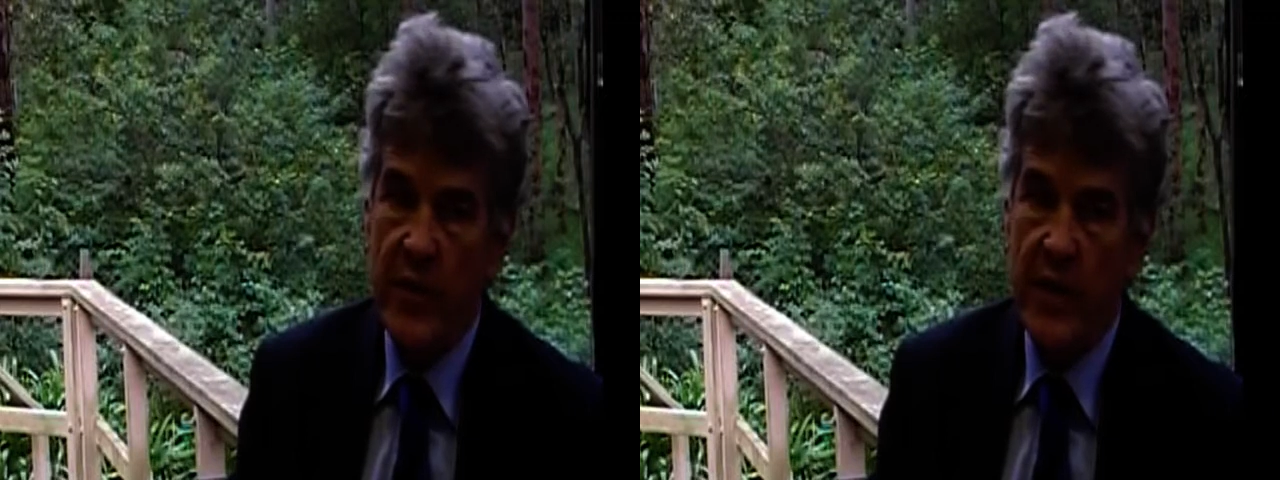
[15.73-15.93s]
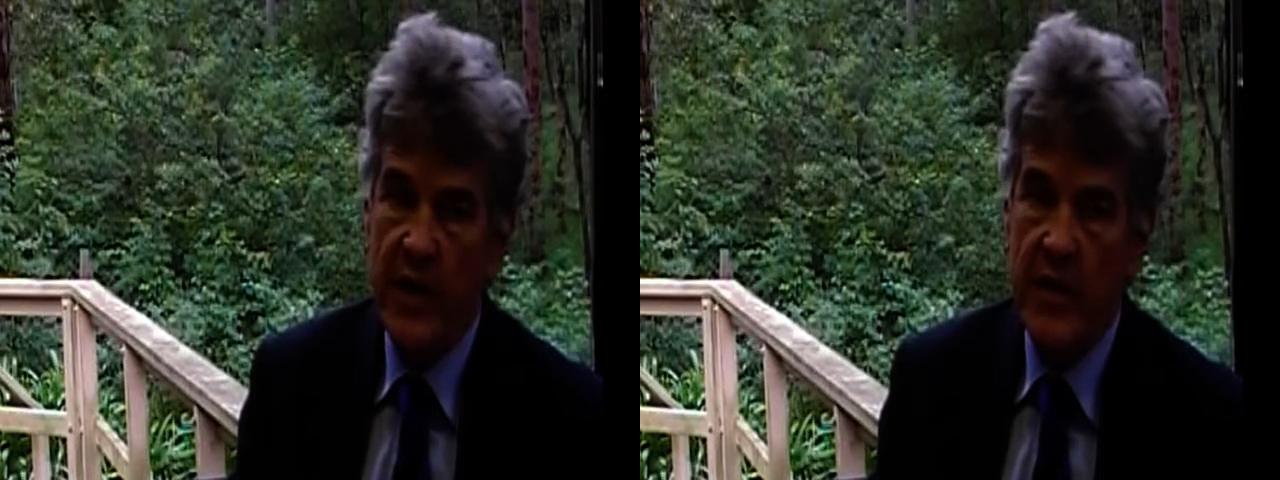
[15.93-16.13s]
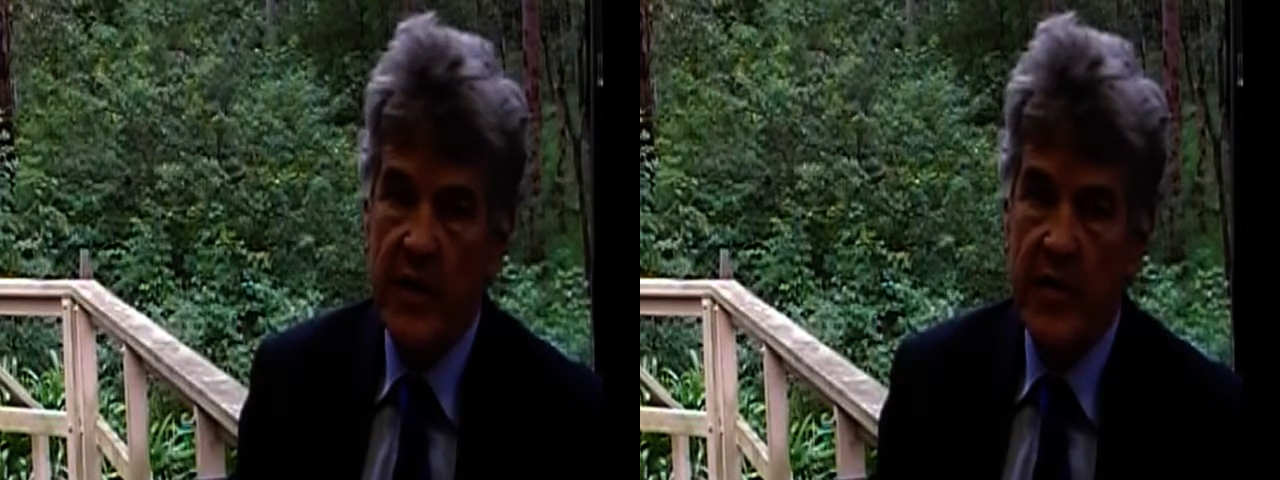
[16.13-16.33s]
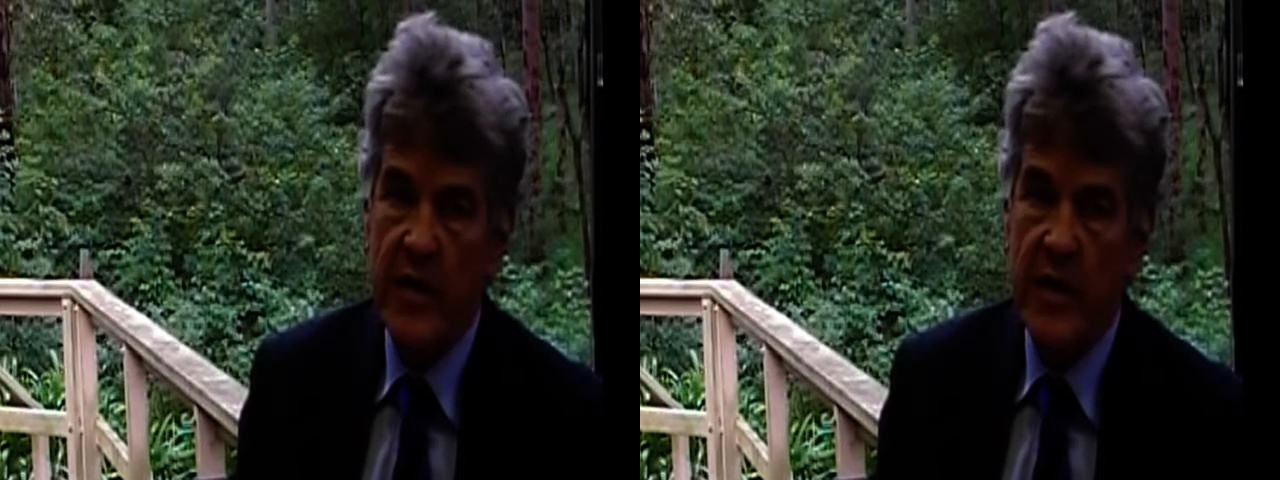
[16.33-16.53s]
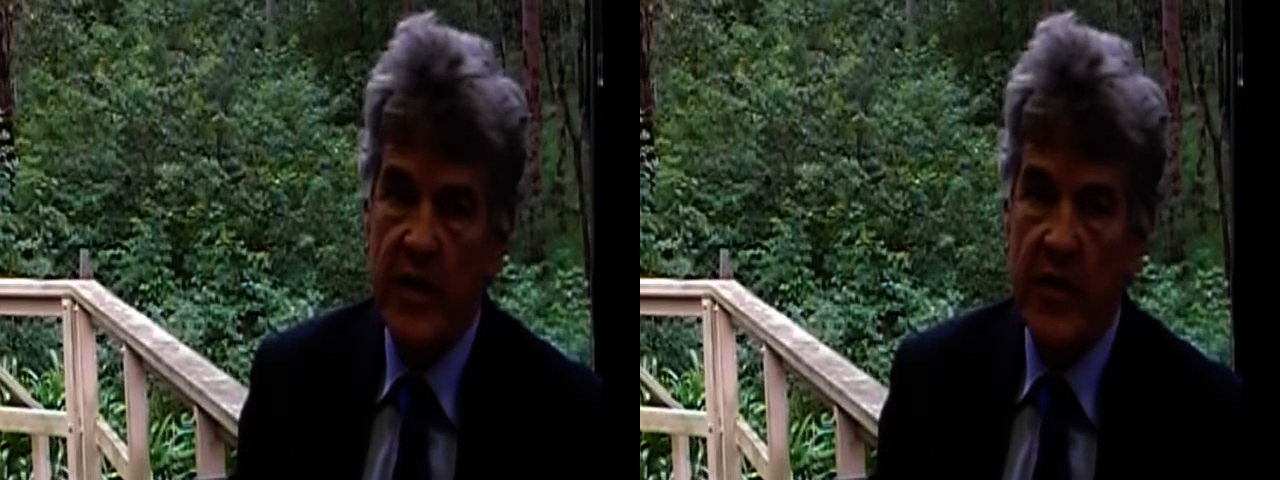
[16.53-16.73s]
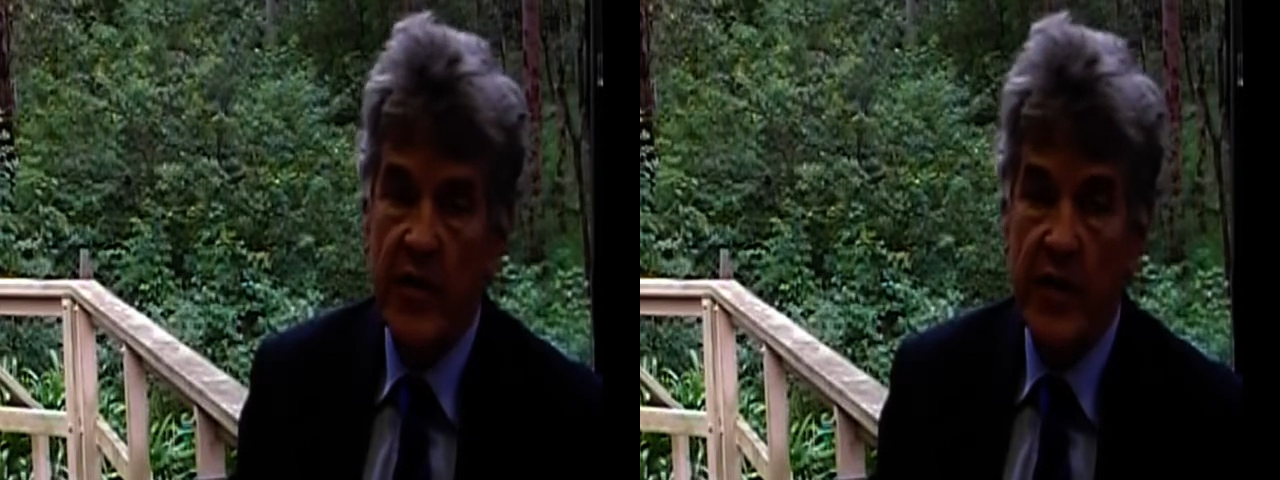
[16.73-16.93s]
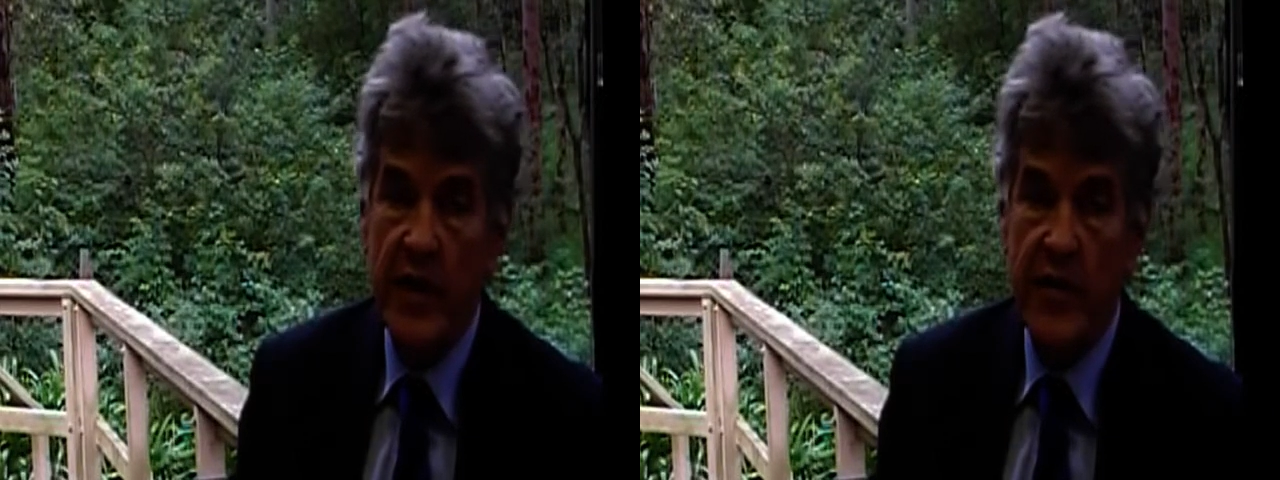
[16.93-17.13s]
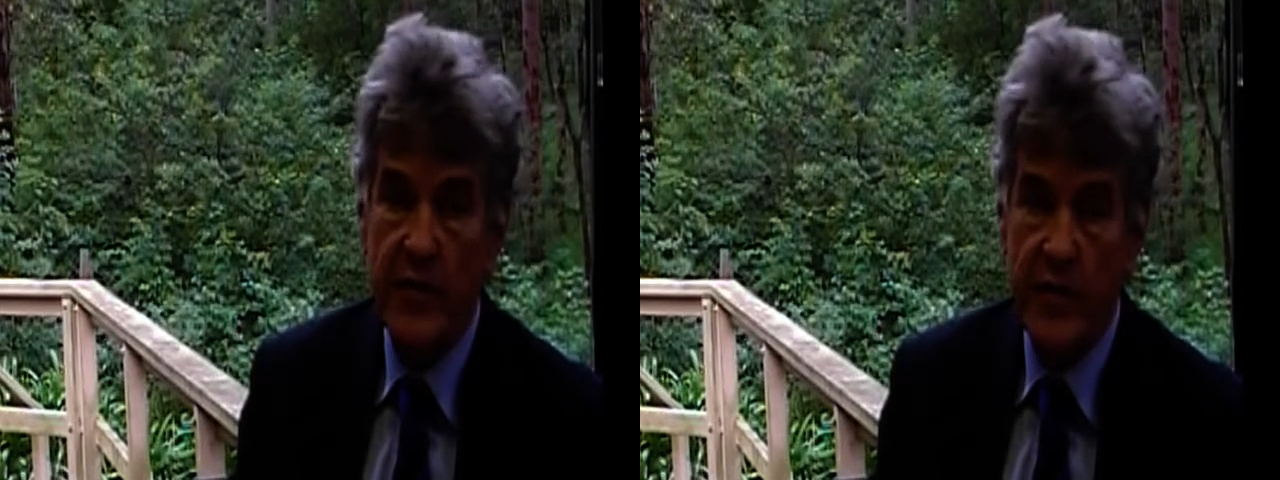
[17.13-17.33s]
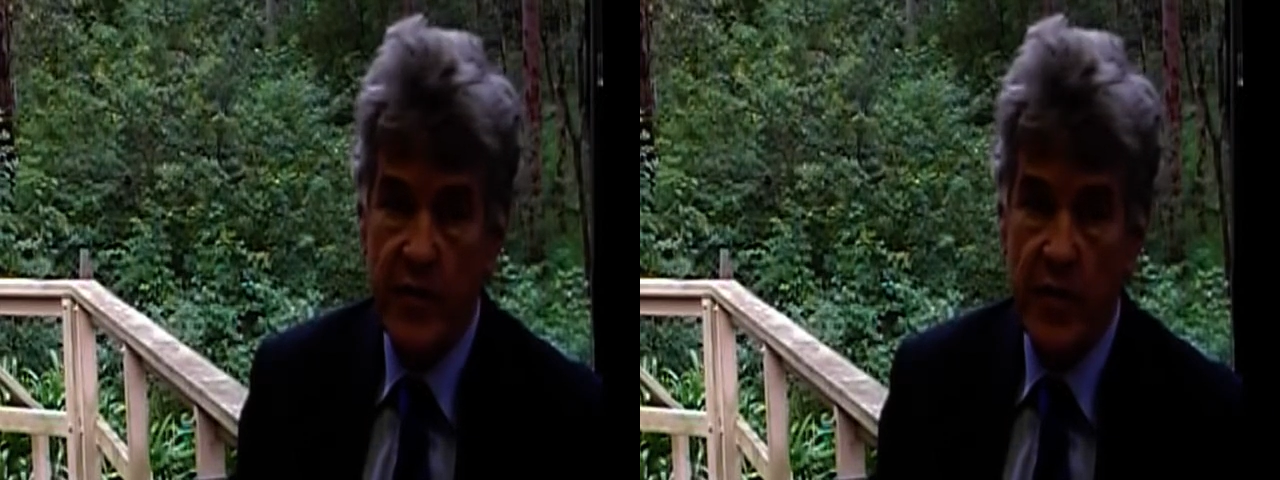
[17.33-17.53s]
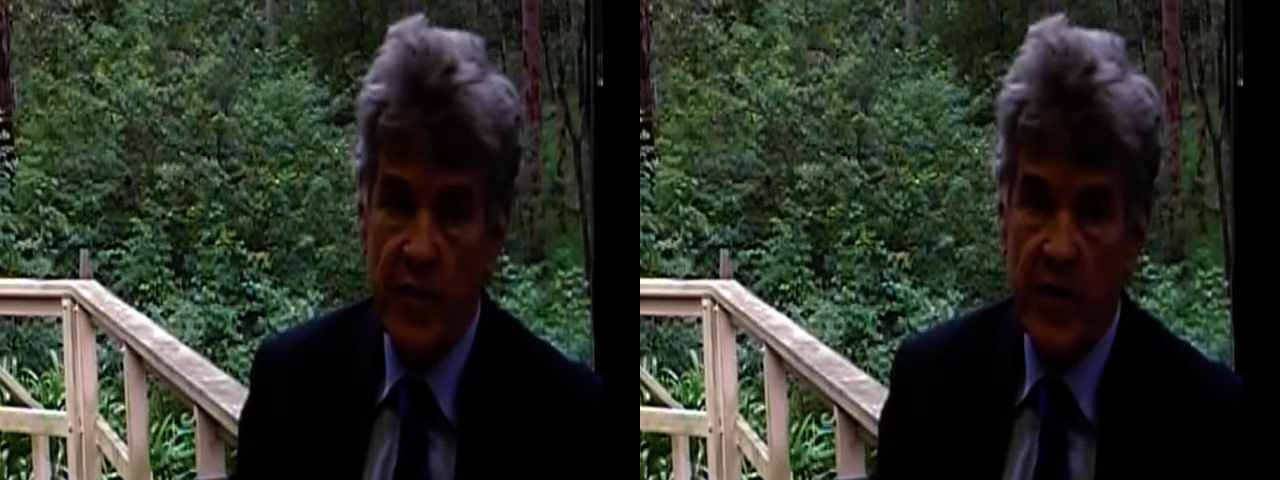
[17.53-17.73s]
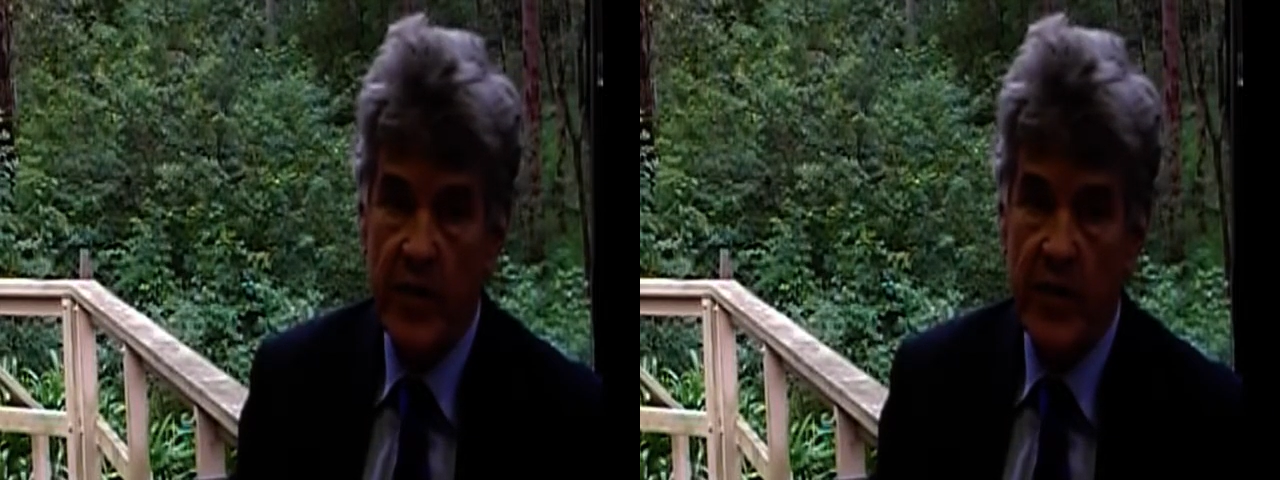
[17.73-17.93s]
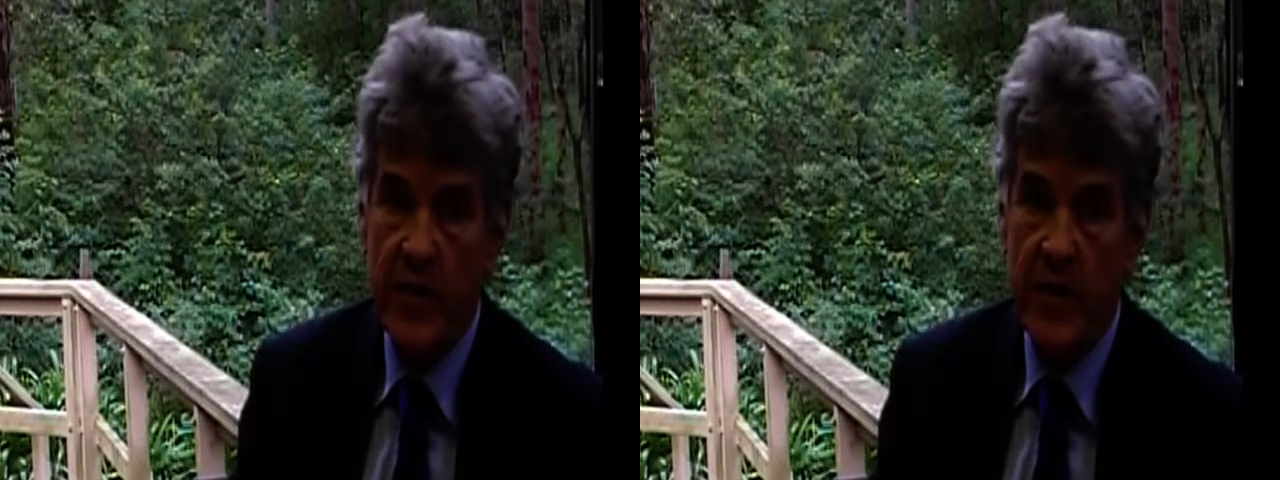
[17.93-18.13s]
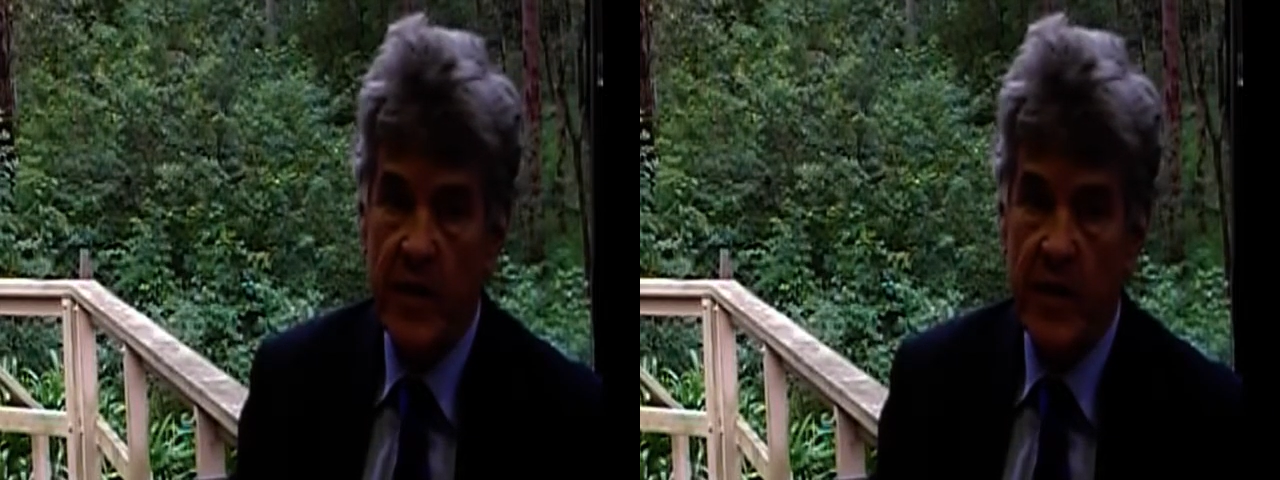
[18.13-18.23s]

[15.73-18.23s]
than the conduct of fiscal policy.